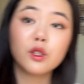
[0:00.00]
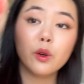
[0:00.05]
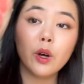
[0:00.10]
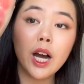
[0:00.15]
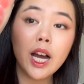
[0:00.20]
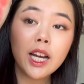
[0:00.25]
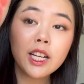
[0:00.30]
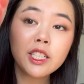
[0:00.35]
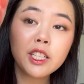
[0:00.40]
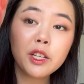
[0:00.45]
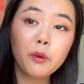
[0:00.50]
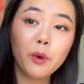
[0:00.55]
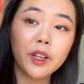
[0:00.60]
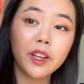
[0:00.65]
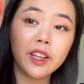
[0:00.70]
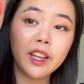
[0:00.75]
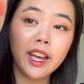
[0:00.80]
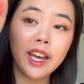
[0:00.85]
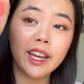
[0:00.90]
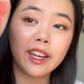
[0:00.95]
I actually went
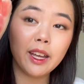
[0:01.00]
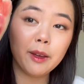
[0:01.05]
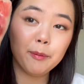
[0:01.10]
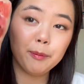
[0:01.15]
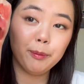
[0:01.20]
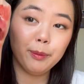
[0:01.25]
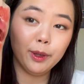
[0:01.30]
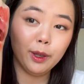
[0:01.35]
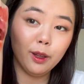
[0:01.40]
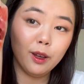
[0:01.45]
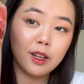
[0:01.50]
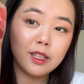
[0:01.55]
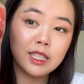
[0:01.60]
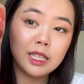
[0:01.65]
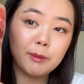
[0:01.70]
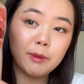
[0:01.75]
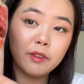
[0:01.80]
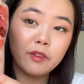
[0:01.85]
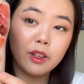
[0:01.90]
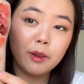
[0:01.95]
ahead and blurred
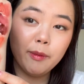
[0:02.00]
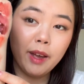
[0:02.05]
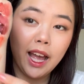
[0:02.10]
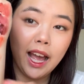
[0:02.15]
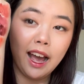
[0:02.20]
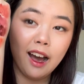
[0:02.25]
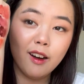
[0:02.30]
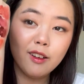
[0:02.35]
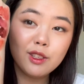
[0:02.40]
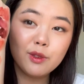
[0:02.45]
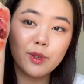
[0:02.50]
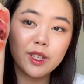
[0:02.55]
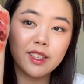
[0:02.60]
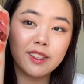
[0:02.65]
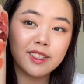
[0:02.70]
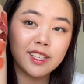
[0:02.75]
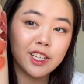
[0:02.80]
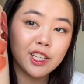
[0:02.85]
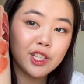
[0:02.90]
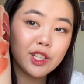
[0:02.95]
some of them out with
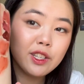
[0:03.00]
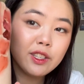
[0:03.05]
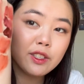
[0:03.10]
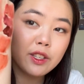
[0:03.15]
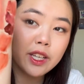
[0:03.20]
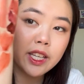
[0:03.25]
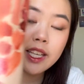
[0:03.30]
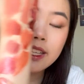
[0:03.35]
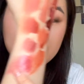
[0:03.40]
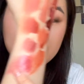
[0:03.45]
tissue, so you can